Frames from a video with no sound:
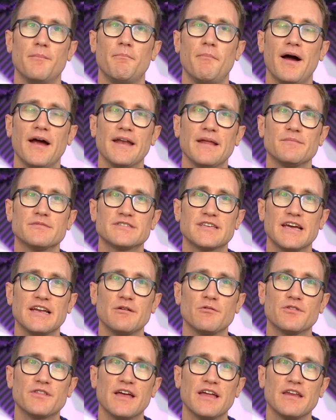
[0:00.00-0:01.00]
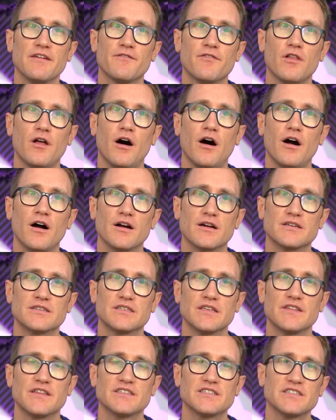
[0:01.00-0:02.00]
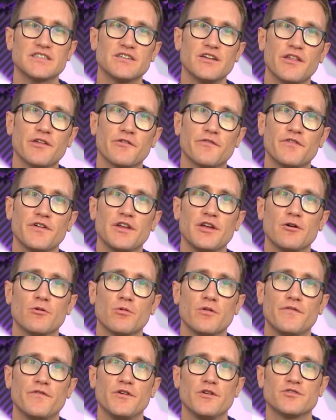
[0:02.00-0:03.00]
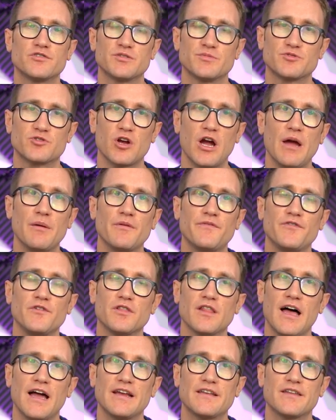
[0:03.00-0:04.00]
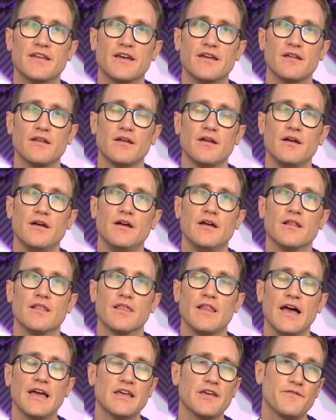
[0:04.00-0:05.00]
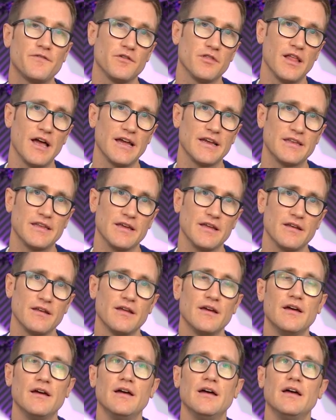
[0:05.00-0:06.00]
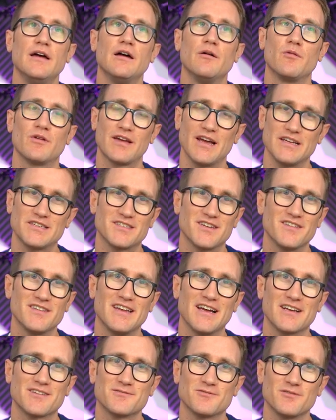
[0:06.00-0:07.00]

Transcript: my name is Andy with Andy Vlogs. This is another video review. Subscribe if you liked it. Like if you liked it. We'll catch you on the next